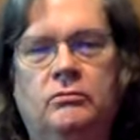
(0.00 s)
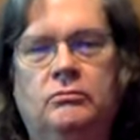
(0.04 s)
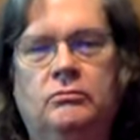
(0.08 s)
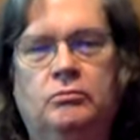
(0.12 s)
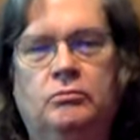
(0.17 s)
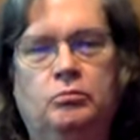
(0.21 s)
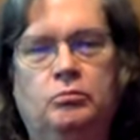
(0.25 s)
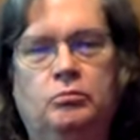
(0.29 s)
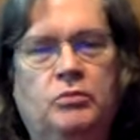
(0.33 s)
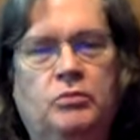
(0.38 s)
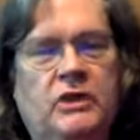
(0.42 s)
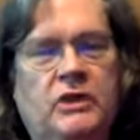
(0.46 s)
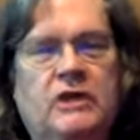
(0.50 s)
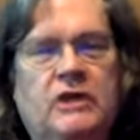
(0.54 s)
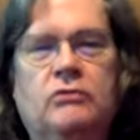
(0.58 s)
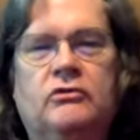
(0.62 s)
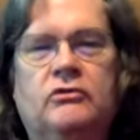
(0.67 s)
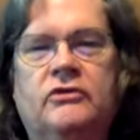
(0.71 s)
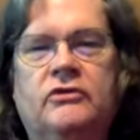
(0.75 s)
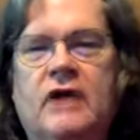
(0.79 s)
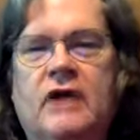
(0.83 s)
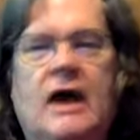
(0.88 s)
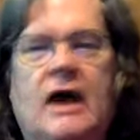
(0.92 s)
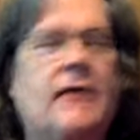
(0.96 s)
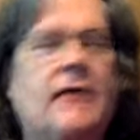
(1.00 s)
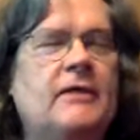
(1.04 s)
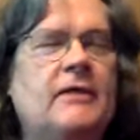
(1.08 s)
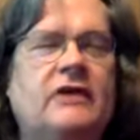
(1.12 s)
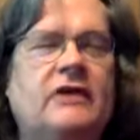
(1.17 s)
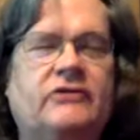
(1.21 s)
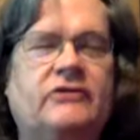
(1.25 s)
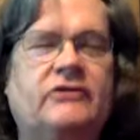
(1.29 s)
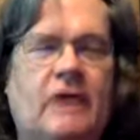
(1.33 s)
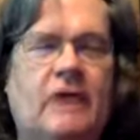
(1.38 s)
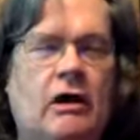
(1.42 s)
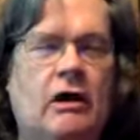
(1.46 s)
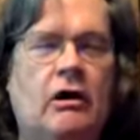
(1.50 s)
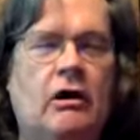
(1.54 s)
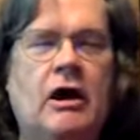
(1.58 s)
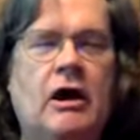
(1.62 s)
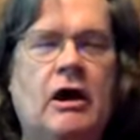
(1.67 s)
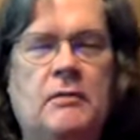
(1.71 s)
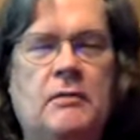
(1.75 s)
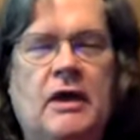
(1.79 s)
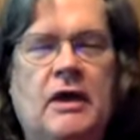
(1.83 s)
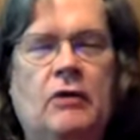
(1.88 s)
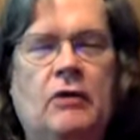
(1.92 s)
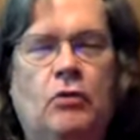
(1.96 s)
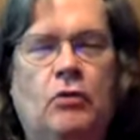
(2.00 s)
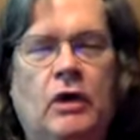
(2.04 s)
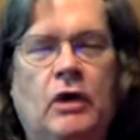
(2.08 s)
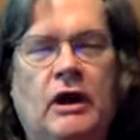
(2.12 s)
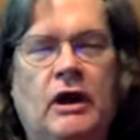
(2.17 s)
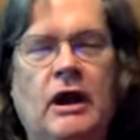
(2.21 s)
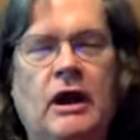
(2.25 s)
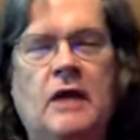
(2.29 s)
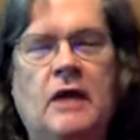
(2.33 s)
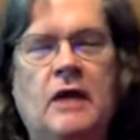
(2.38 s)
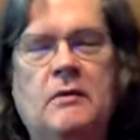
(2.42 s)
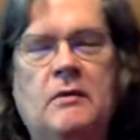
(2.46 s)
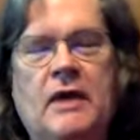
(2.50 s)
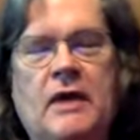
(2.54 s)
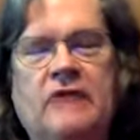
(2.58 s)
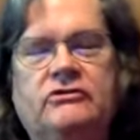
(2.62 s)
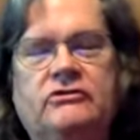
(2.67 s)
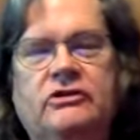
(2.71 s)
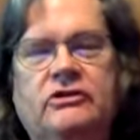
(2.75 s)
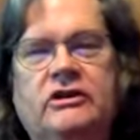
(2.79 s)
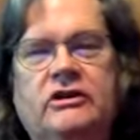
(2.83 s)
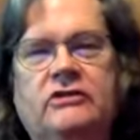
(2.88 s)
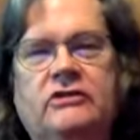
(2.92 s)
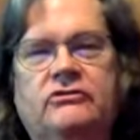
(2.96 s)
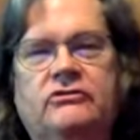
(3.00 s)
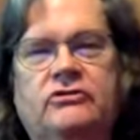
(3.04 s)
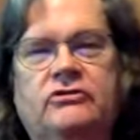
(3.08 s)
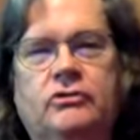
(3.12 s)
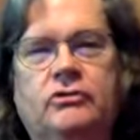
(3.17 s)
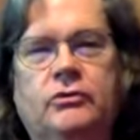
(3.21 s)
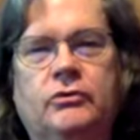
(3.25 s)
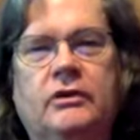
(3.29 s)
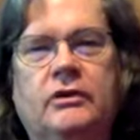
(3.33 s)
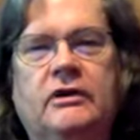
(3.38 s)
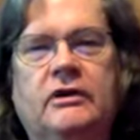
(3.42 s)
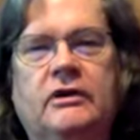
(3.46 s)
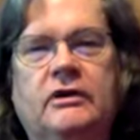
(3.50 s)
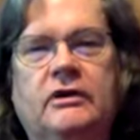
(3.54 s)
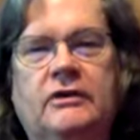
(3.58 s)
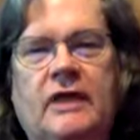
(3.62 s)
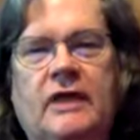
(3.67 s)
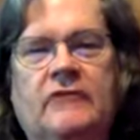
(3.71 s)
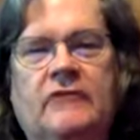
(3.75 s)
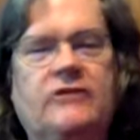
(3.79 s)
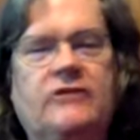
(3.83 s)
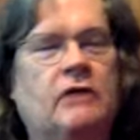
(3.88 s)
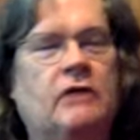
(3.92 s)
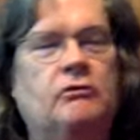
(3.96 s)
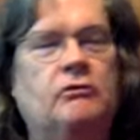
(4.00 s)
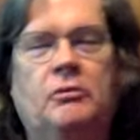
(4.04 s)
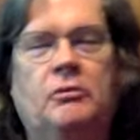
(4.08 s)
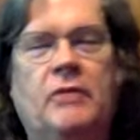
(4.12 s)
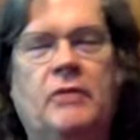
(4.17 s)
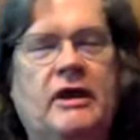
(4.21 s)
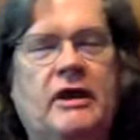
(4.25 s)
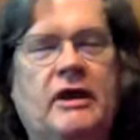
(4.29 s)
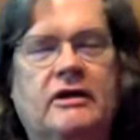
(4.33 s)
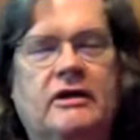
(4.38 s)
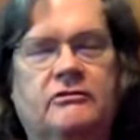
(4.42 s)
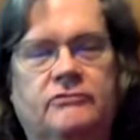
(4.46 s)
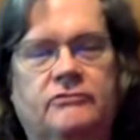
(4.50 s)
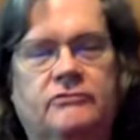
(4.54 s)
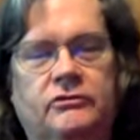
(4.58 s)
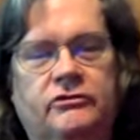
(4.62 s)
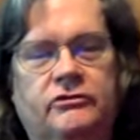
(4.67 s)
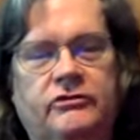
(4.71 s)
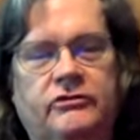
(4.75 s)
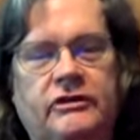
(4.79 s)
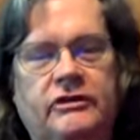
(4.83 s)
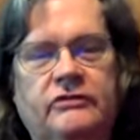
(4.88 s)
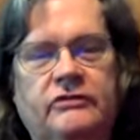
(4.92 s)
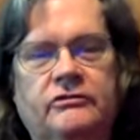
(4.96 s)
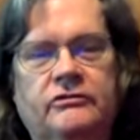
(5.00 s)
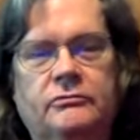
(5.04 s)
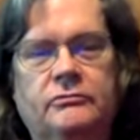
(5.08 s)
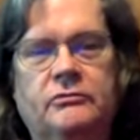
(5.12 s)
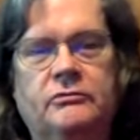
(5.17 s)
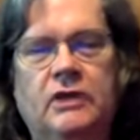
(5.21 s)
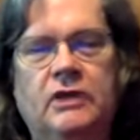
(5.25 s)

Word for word: being with God. That's how I ima- what I imagine he's doing, and that's how Rebecca first sees him.